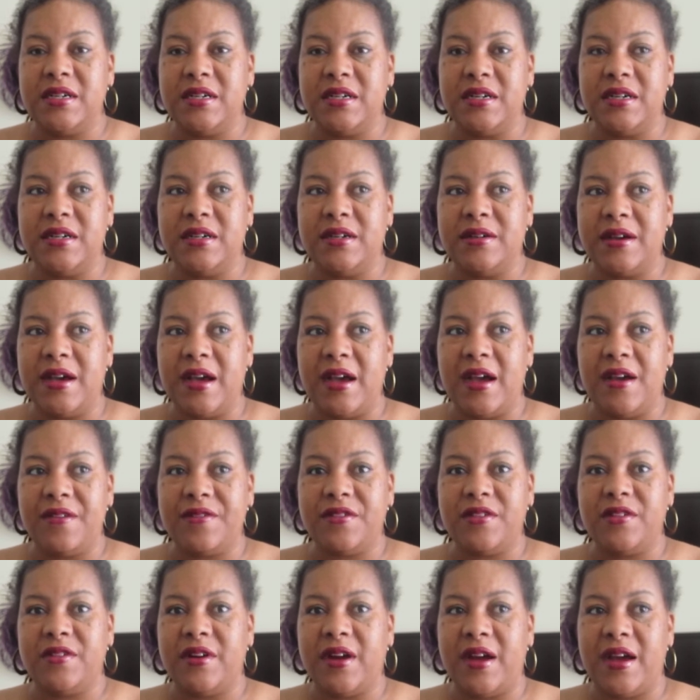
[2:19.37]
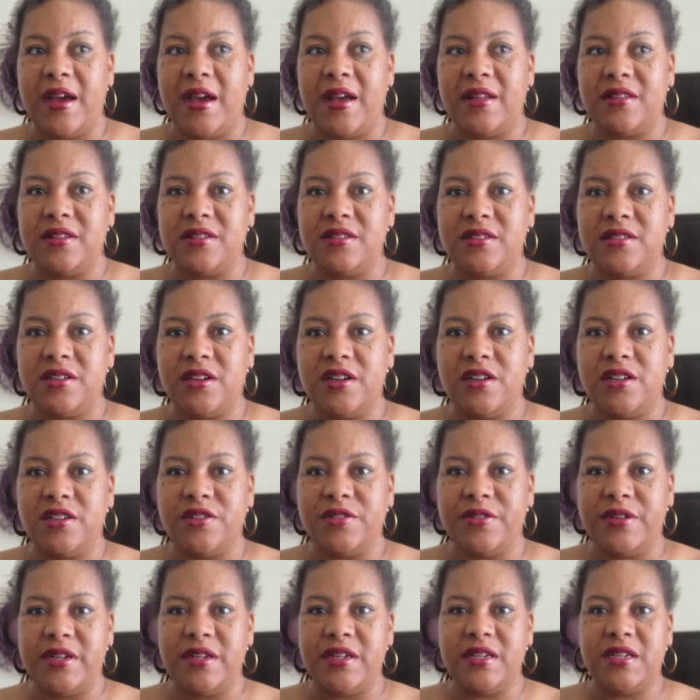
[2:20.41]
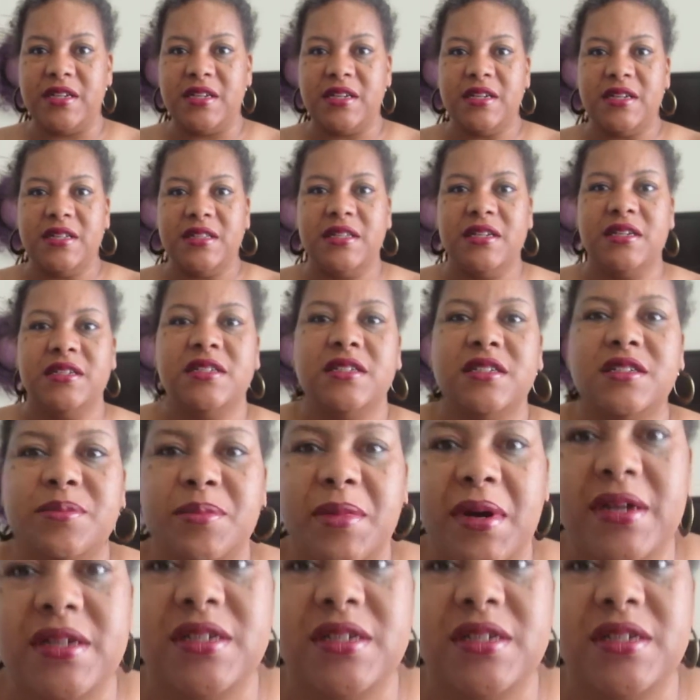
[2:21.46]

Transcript: uh, after I had the surgery, this is my